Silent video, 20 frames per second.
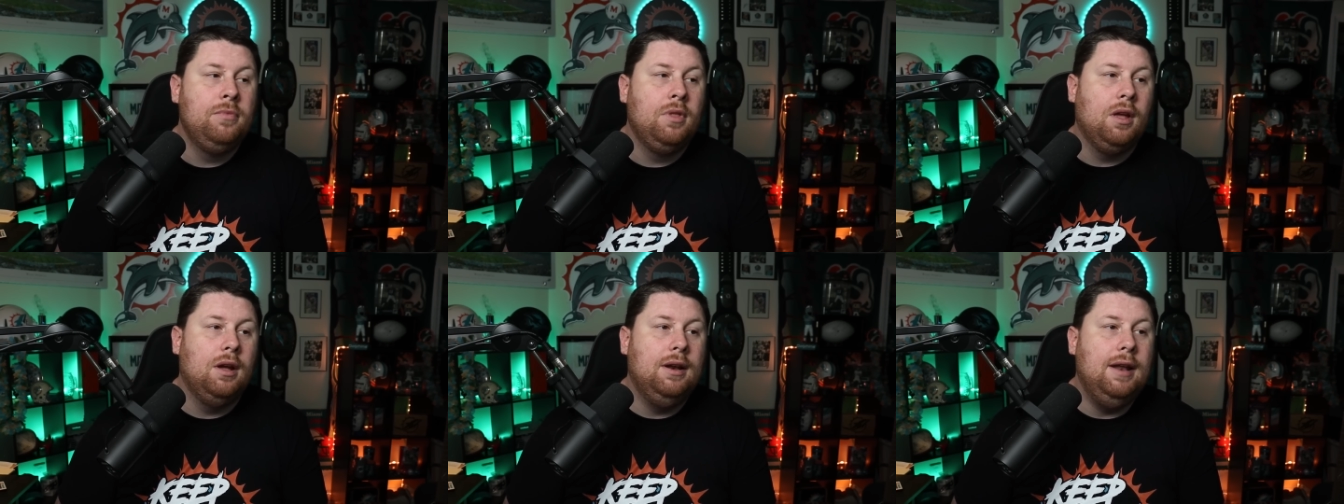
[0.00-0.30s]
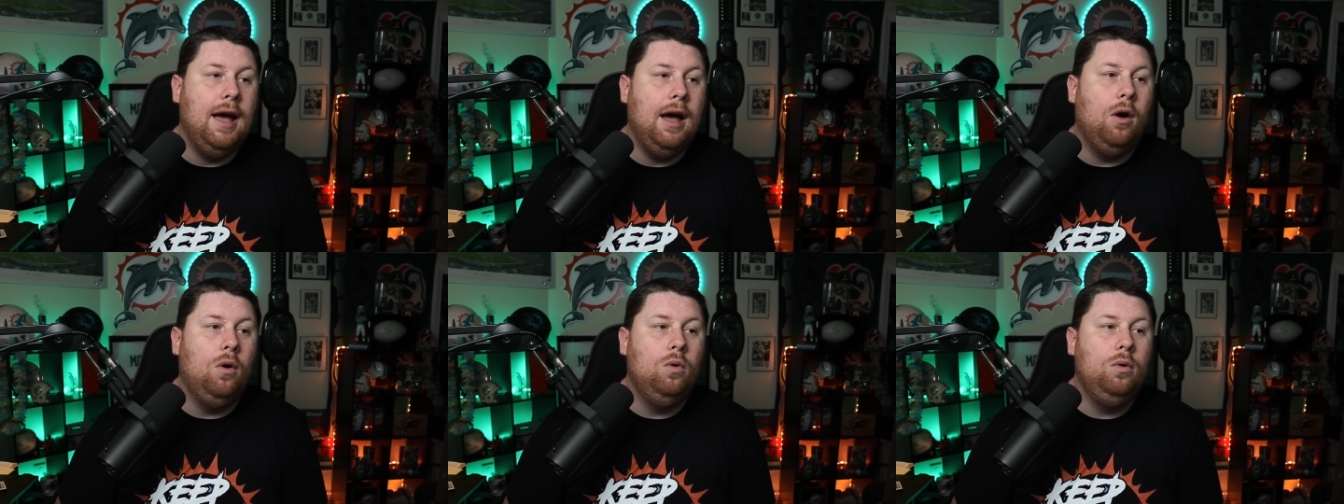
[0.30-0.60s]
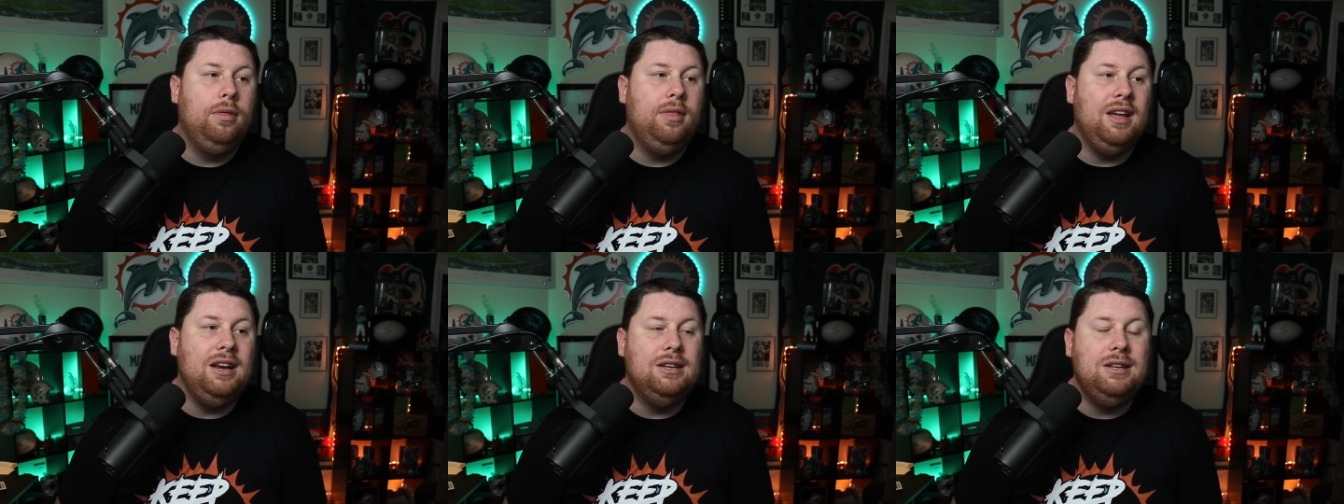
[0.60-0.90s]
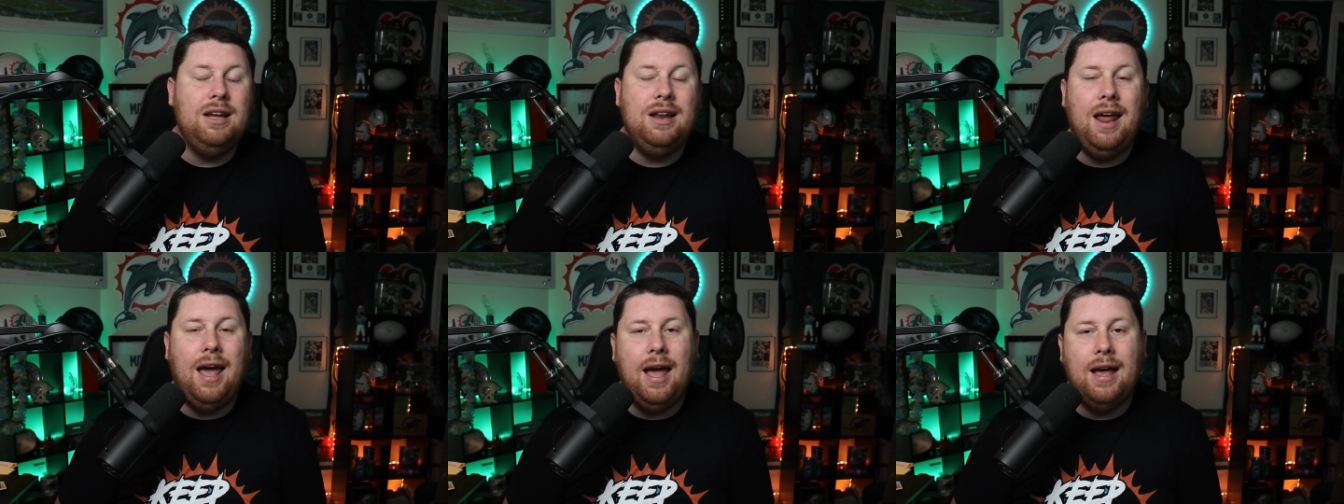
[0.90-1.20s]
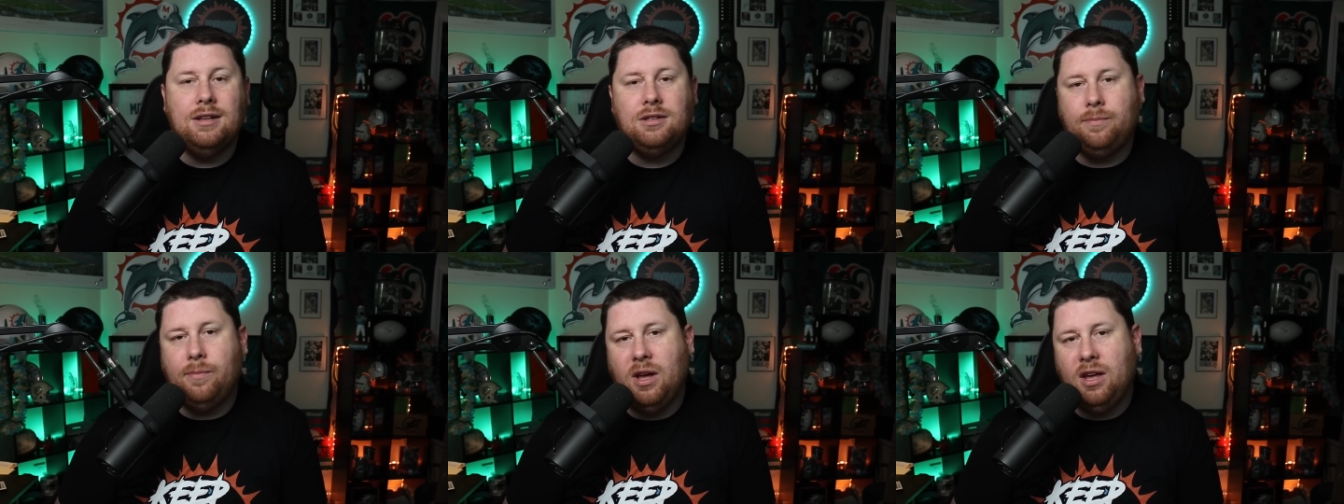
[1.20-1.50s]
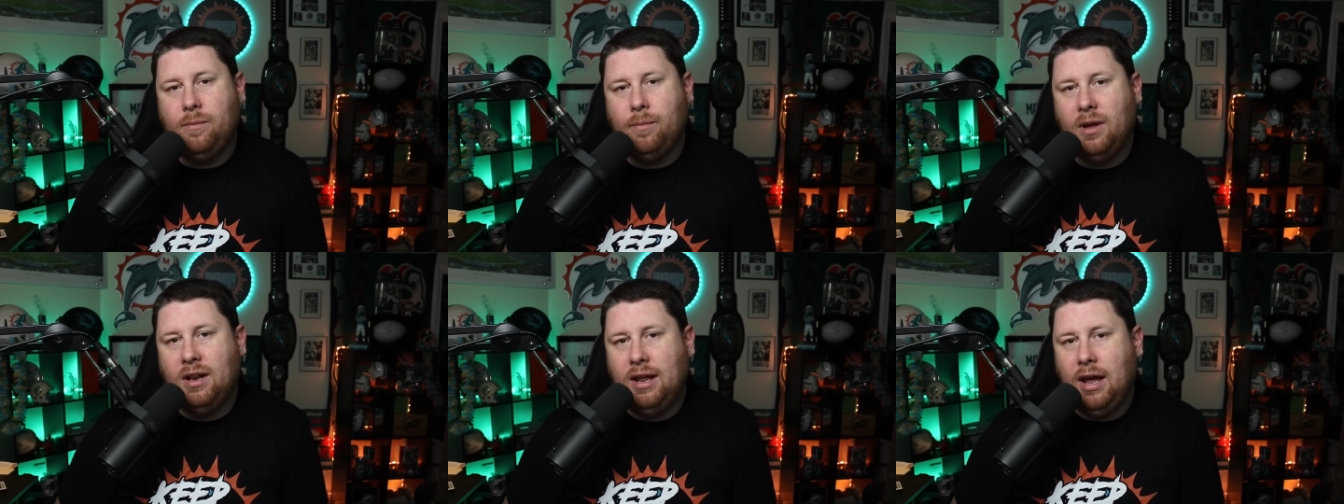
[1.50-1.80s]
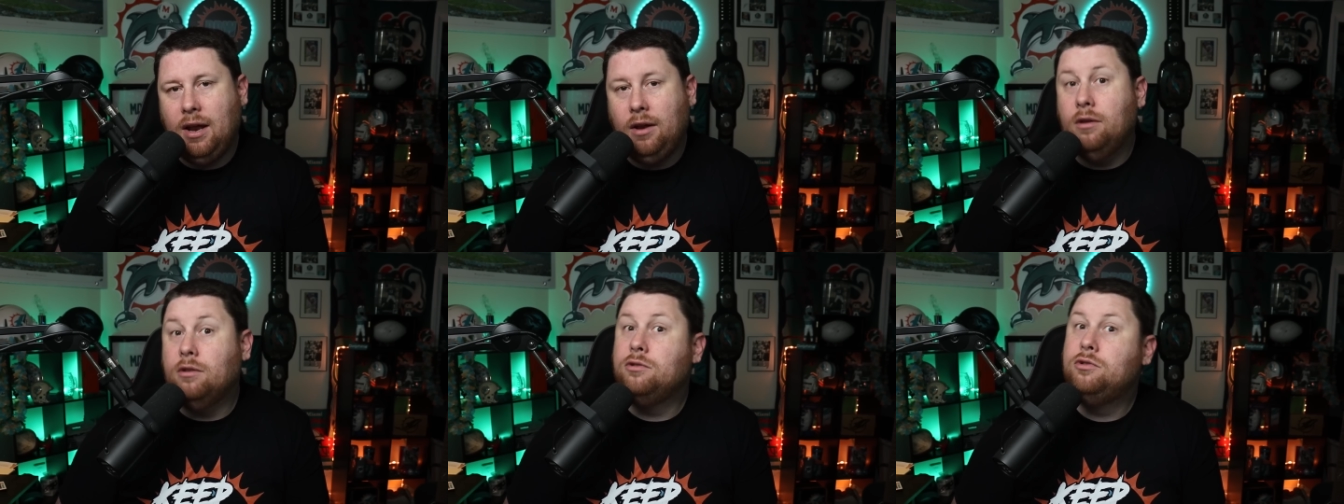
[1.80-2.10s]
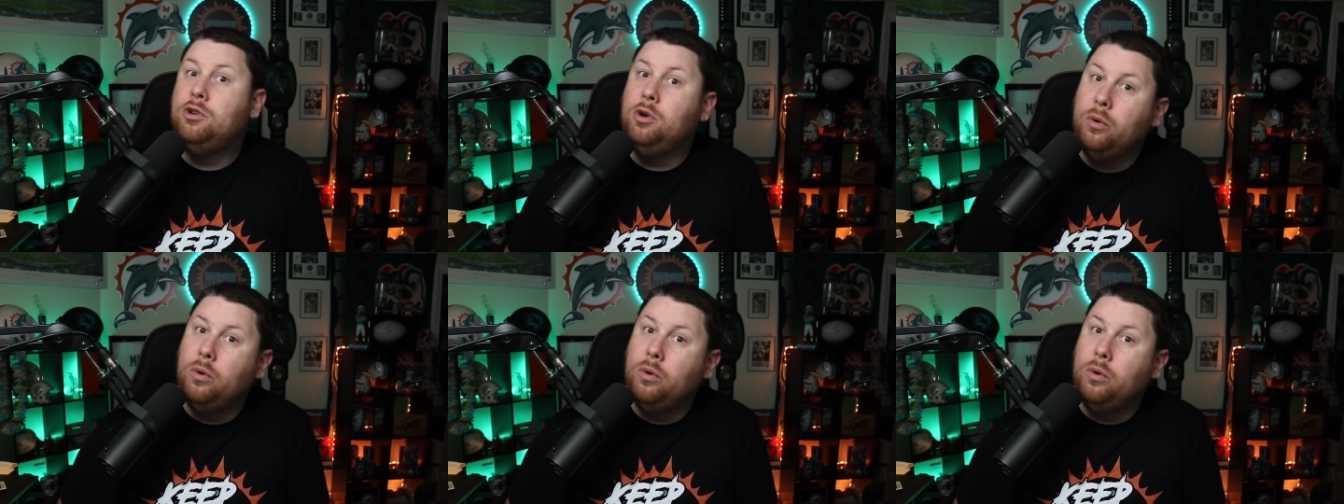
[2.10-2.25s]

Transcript: Now they did ask Mike McDaniel's two